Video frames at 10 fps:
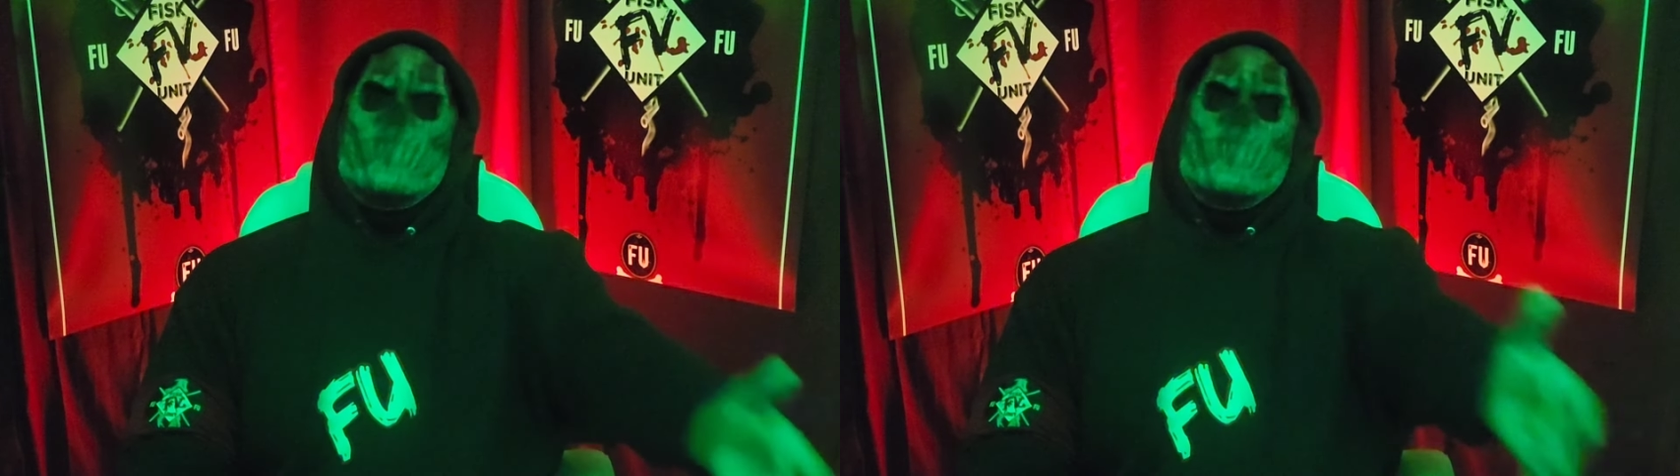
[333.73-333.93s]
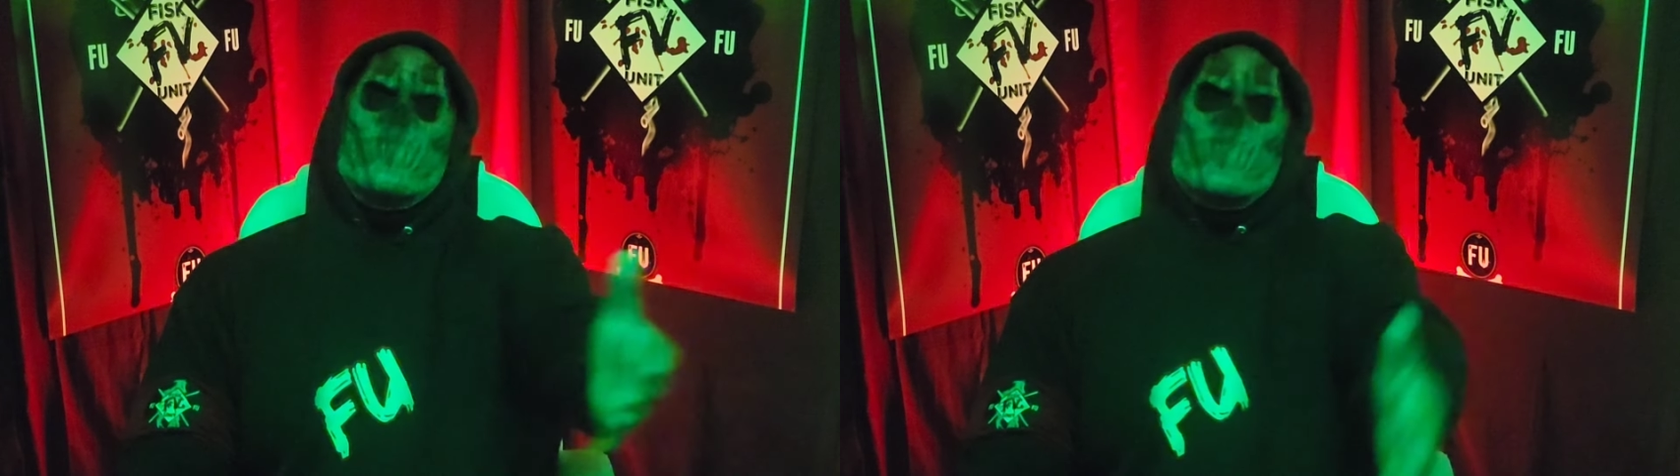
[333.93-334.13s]

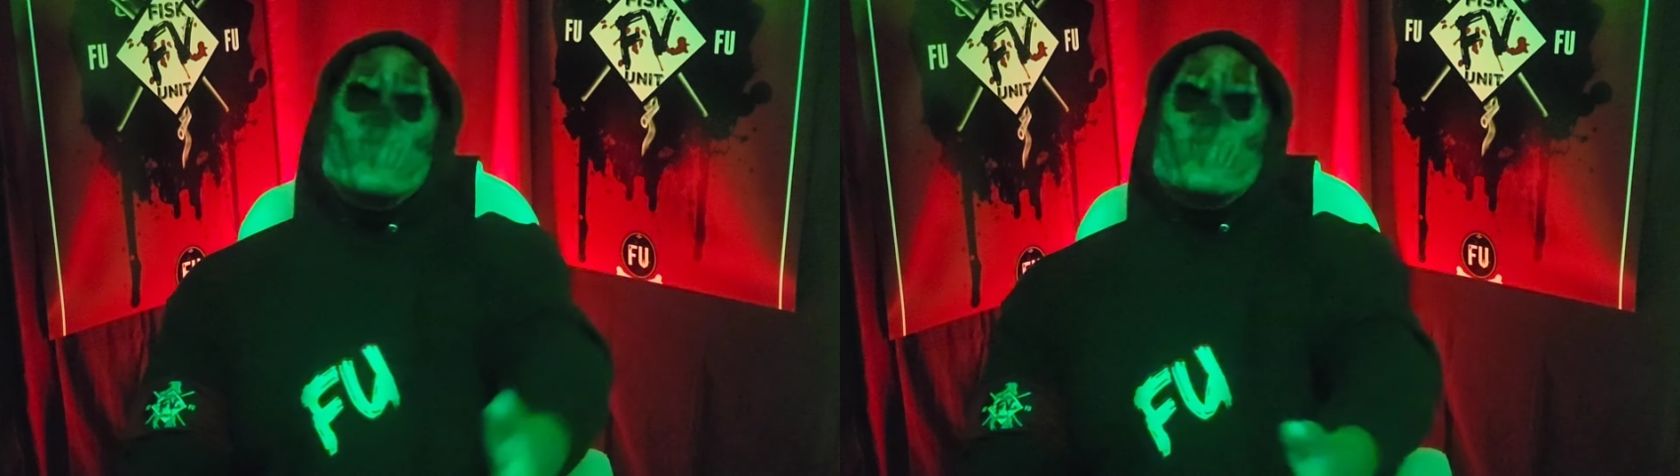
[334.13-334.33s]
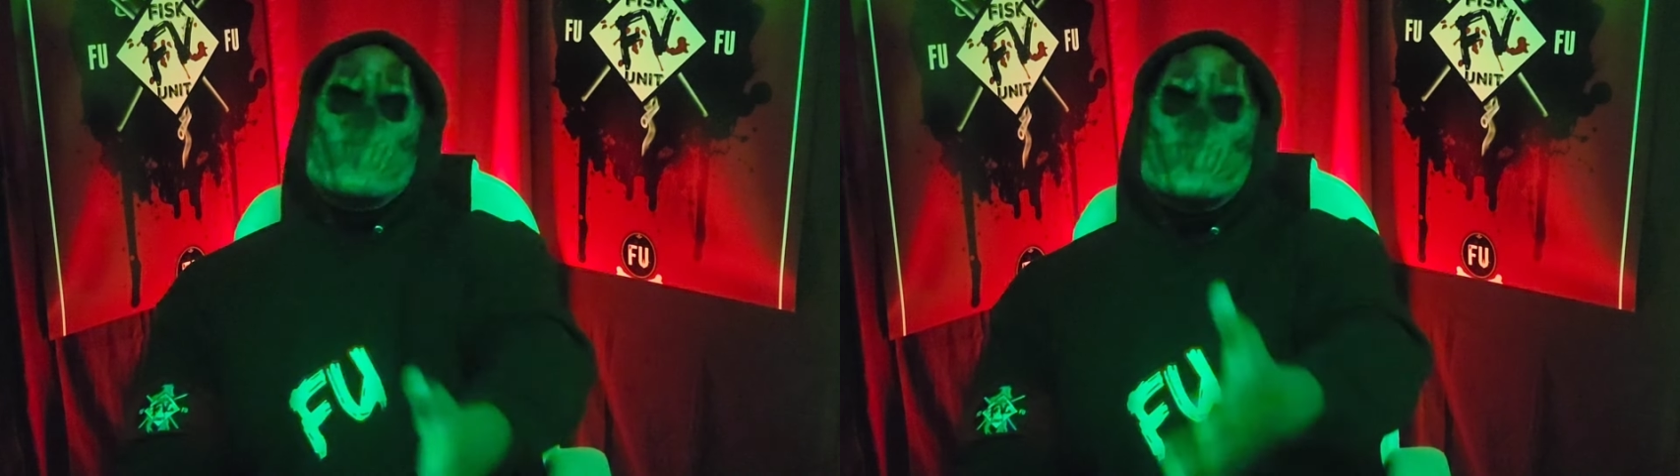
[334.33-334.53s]
and you're
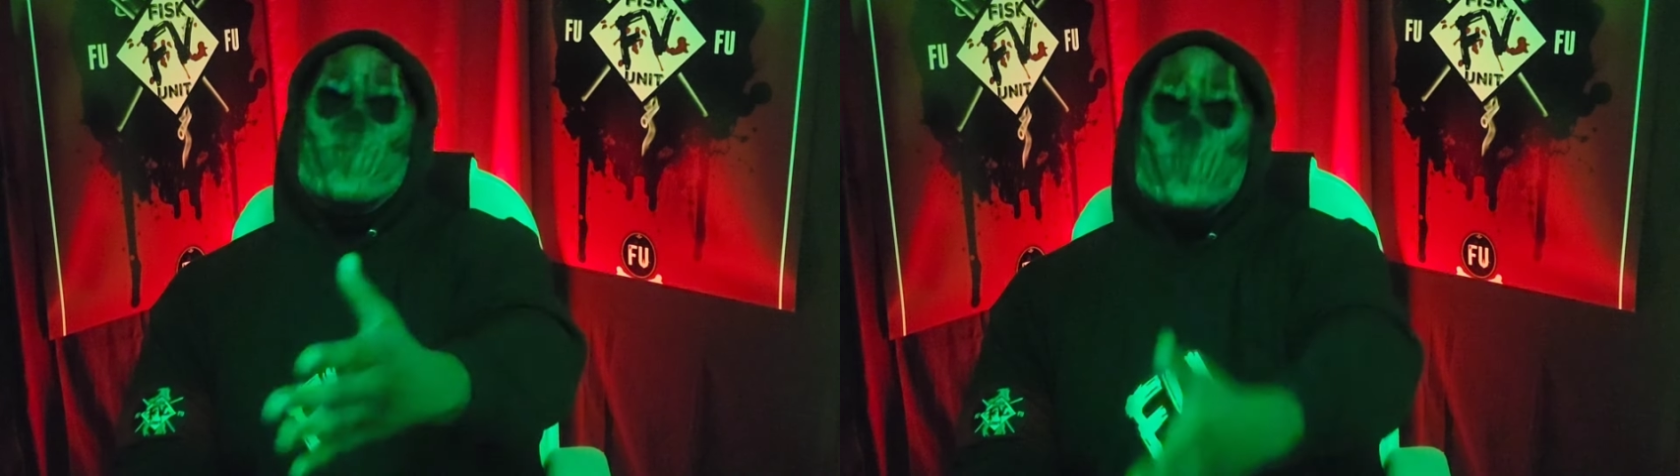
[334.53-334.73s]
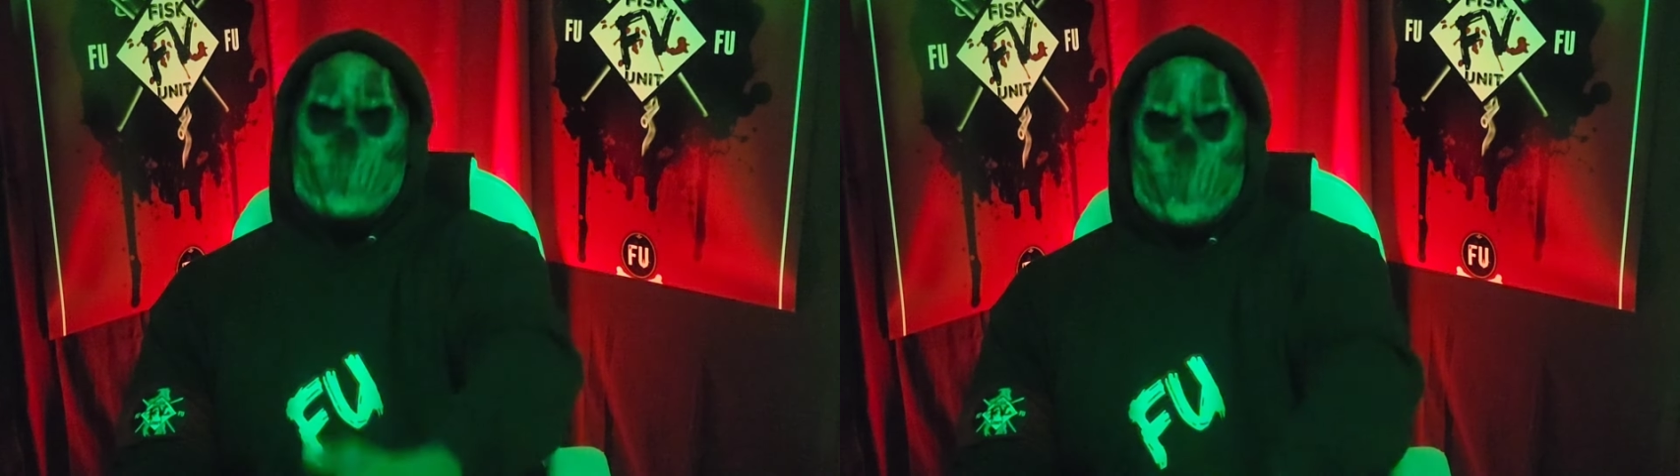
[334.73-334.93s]
better than
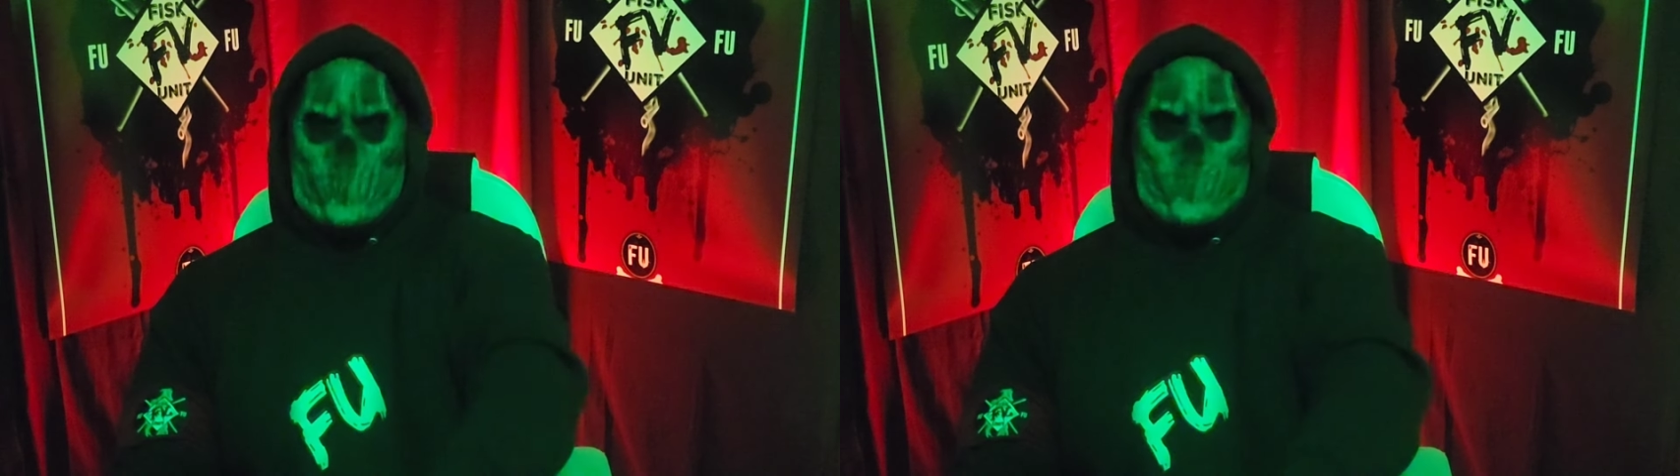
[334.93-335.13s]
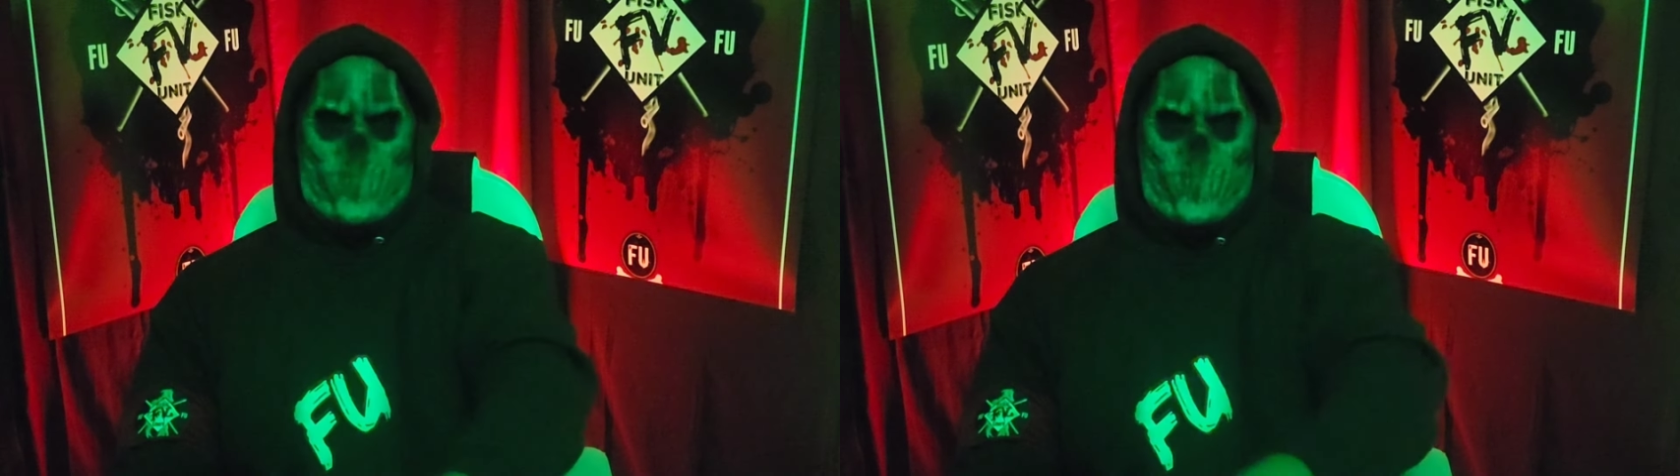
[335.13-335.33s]
the
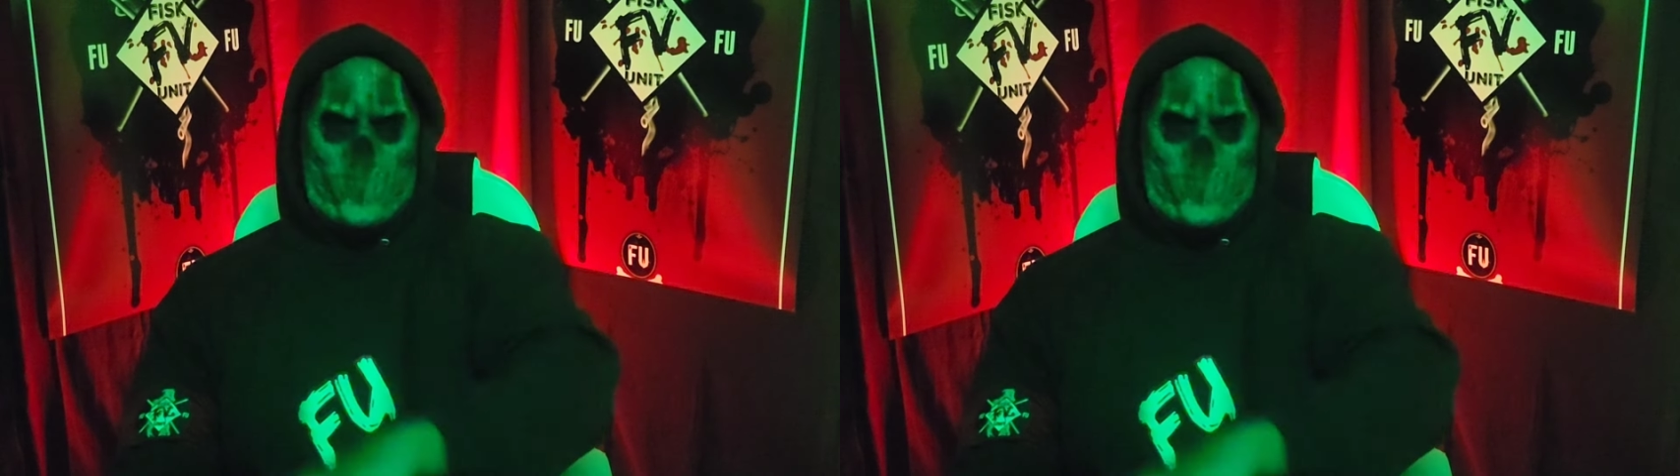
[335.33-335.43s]
Bucs,